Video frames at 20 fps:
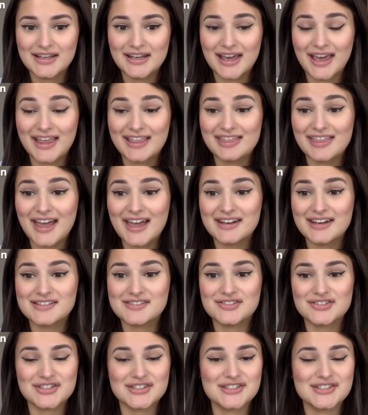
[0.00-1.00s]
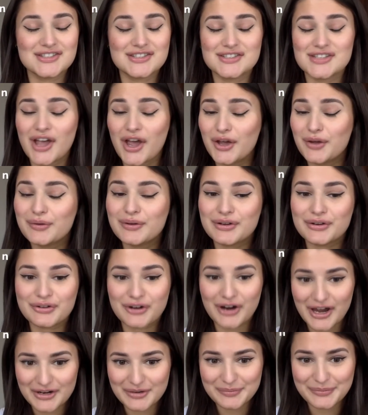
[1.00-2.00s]
And that is just so
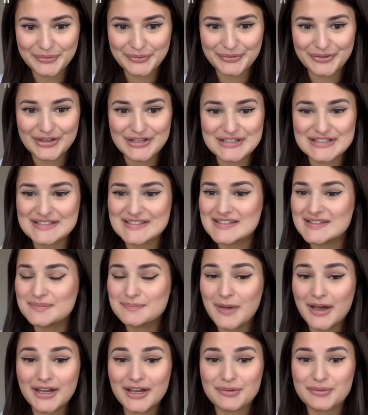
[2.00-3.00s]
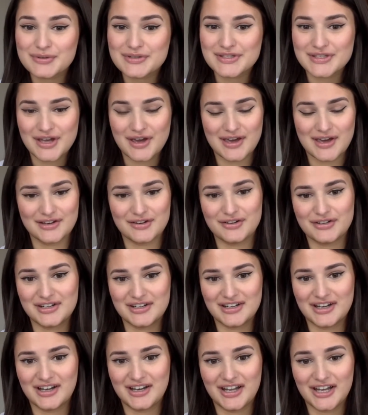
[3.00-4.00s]
incredible that despite what's going on in
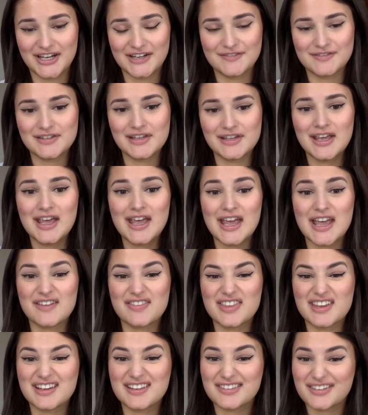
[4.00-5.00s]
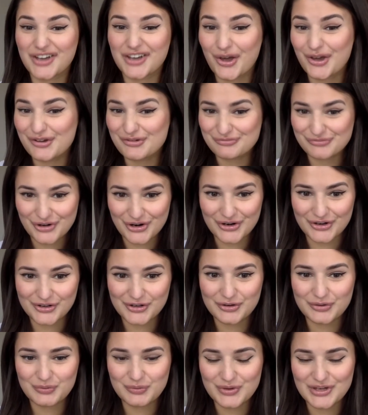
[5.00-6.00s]
our lives, if things are going
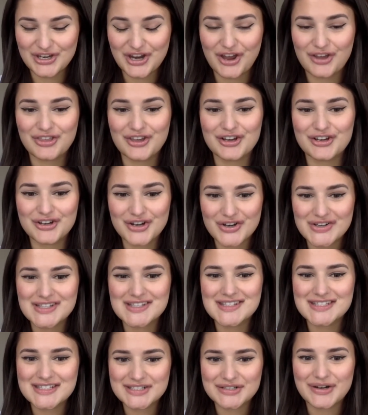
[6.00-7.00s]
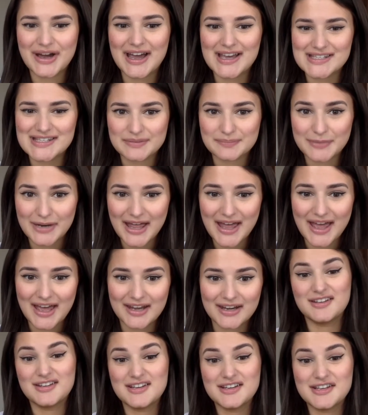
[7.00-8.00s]
wrong, we know that God still has a plan.